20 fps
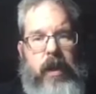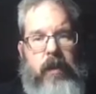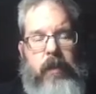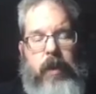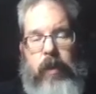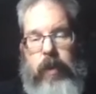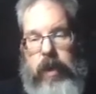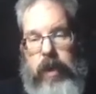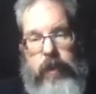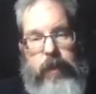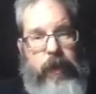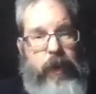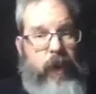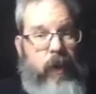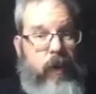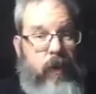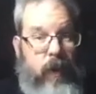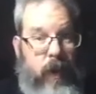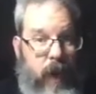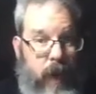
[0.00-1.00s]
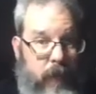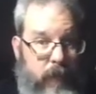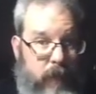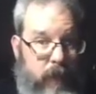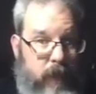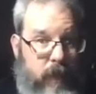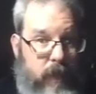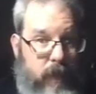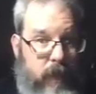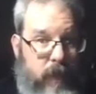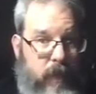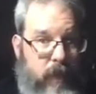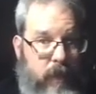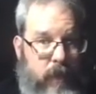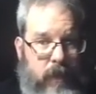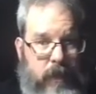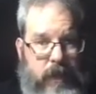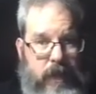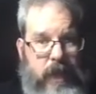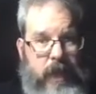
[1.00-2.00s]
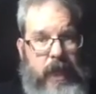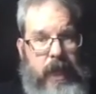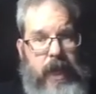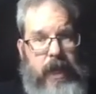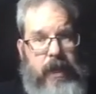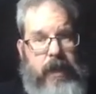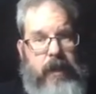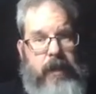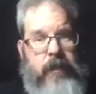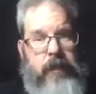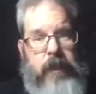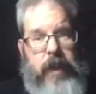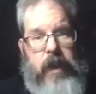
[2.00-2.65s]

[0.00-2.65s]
But when the program just inserts the data,